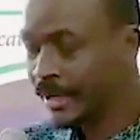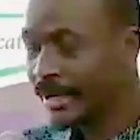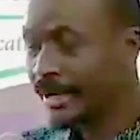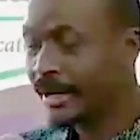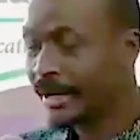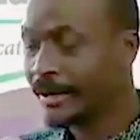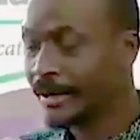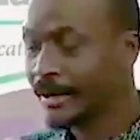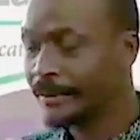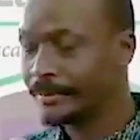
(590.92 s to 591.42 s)

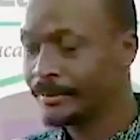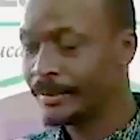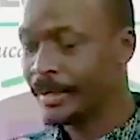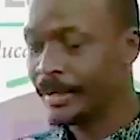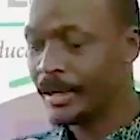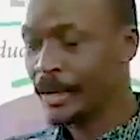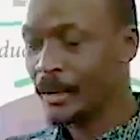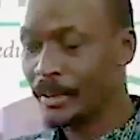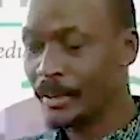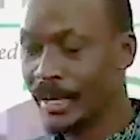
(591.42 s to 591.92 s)
Um,
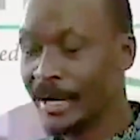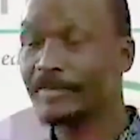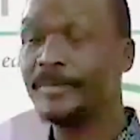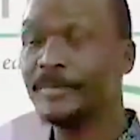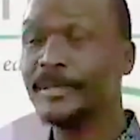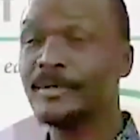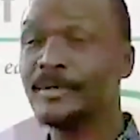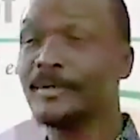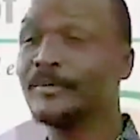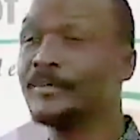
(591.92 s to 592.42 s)
we have
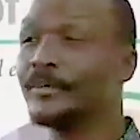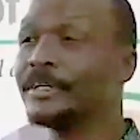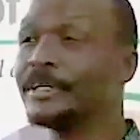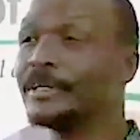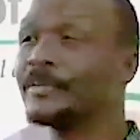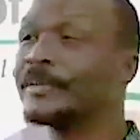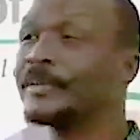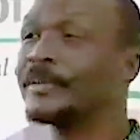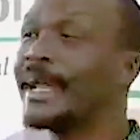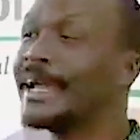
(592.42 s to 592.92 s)
been confronted
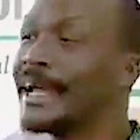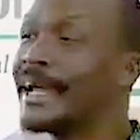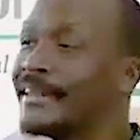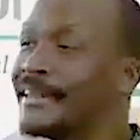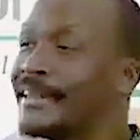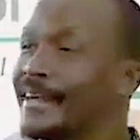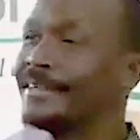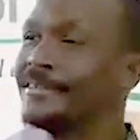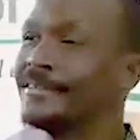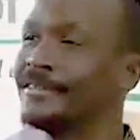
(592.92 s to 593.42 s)
with
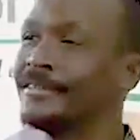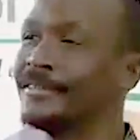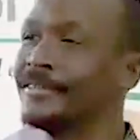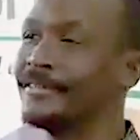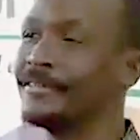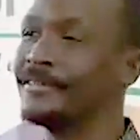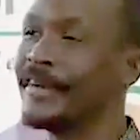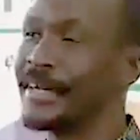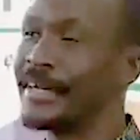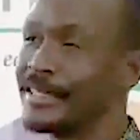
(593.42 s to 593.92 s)
another
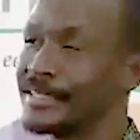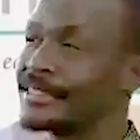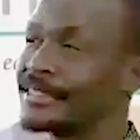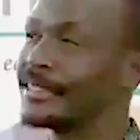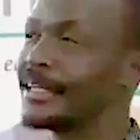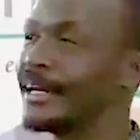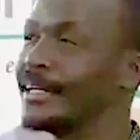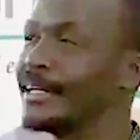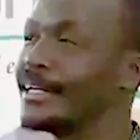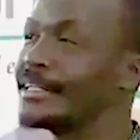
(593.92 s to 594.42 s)
face
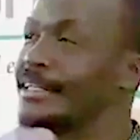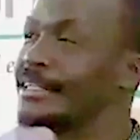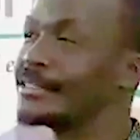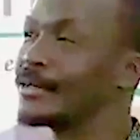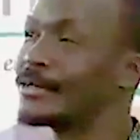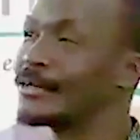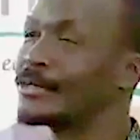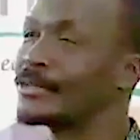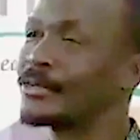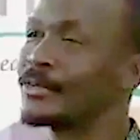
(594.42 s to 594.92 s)
that is
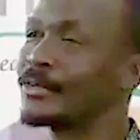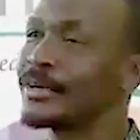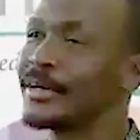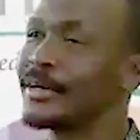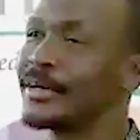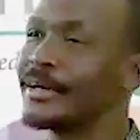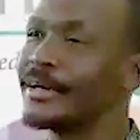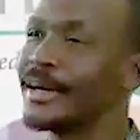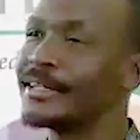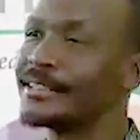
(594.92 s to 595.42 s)
also
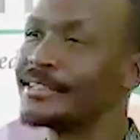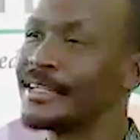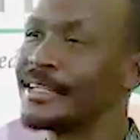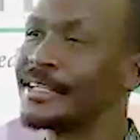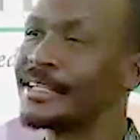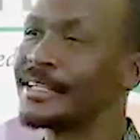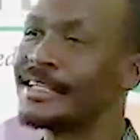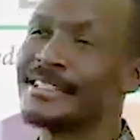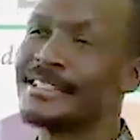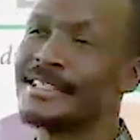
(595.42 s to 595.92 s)
as
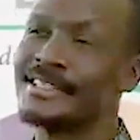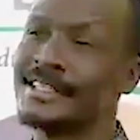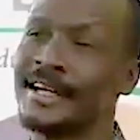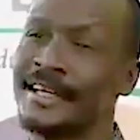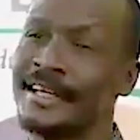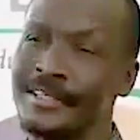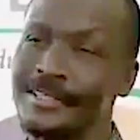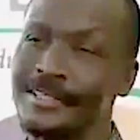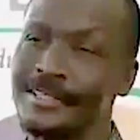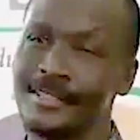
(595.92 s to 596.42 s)
religious as the
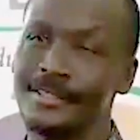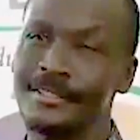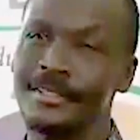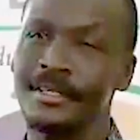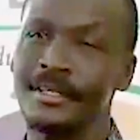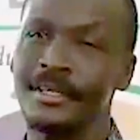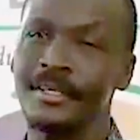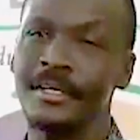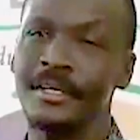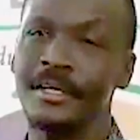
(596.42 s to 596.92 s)
others.
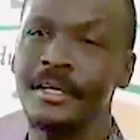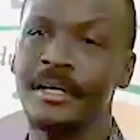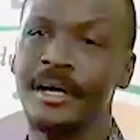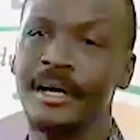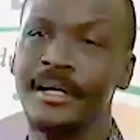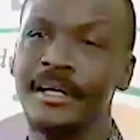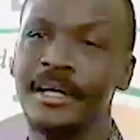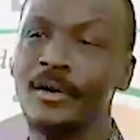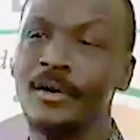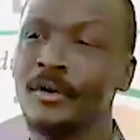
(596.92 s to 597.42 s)

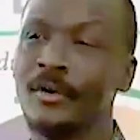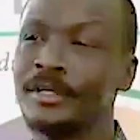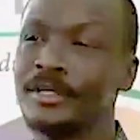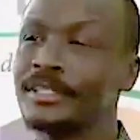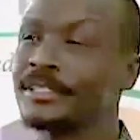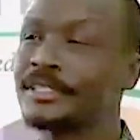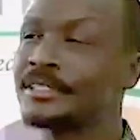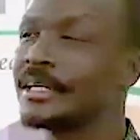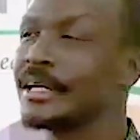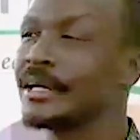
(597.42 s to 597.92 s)
And I call
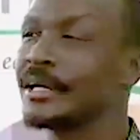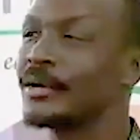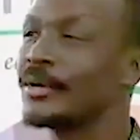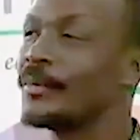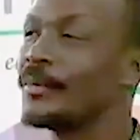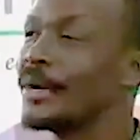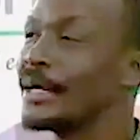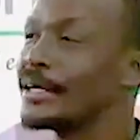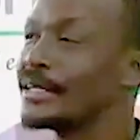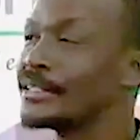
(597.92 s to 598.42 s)
this uh,
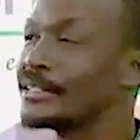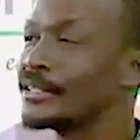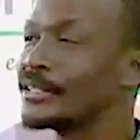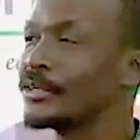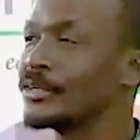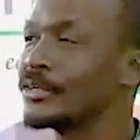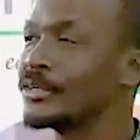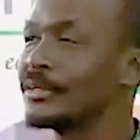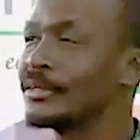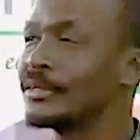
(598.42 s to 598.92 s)

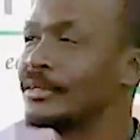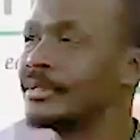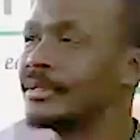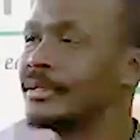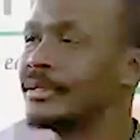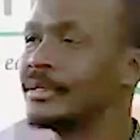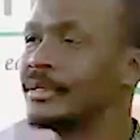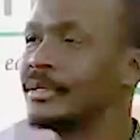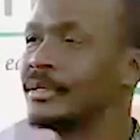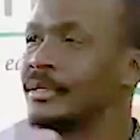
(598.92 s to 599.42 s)
globalization.
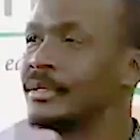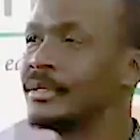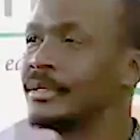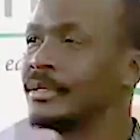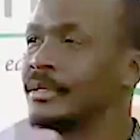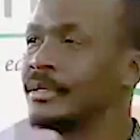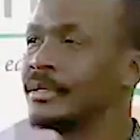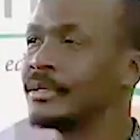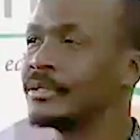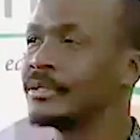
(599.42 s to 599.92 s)

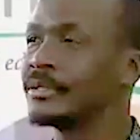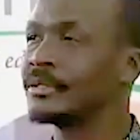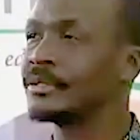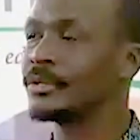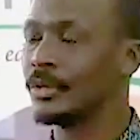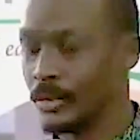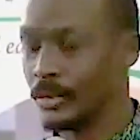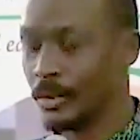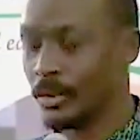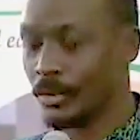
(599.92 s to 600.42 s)

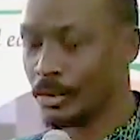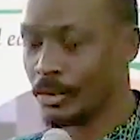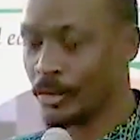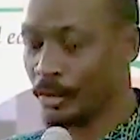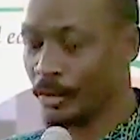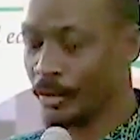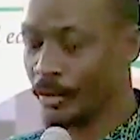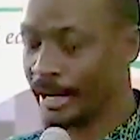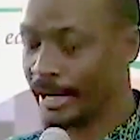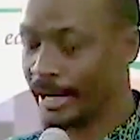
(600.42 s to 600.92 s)
So
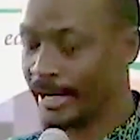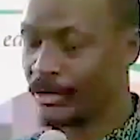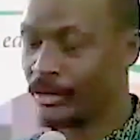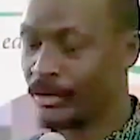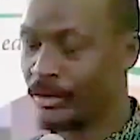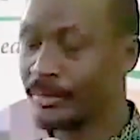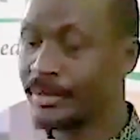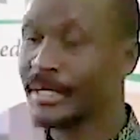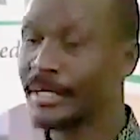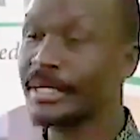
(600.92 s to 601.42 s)
although I
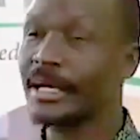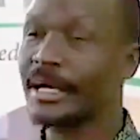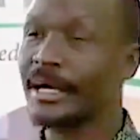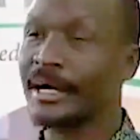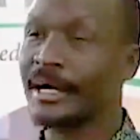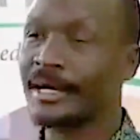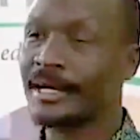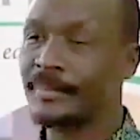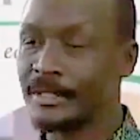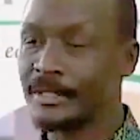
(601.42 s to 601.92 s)
adopted
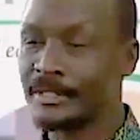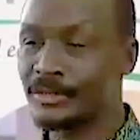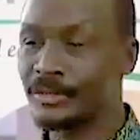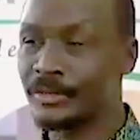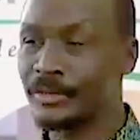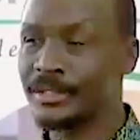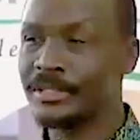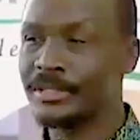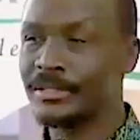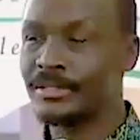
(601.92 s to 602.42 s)
Ali
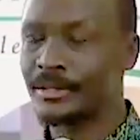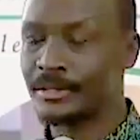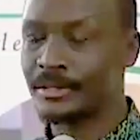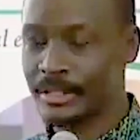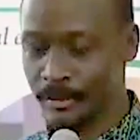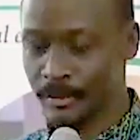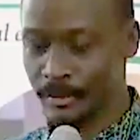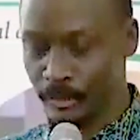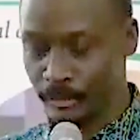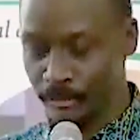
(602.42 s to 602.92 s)
Mazrui's
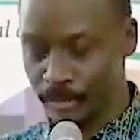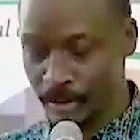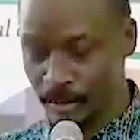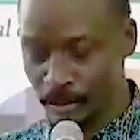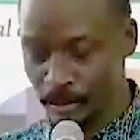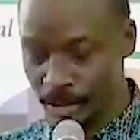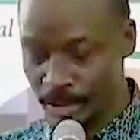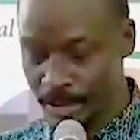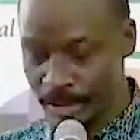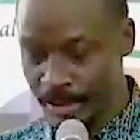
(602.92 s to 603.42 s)
conceptual
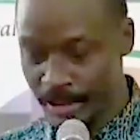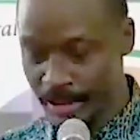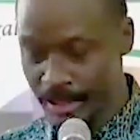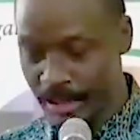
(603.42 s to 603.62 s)
framework,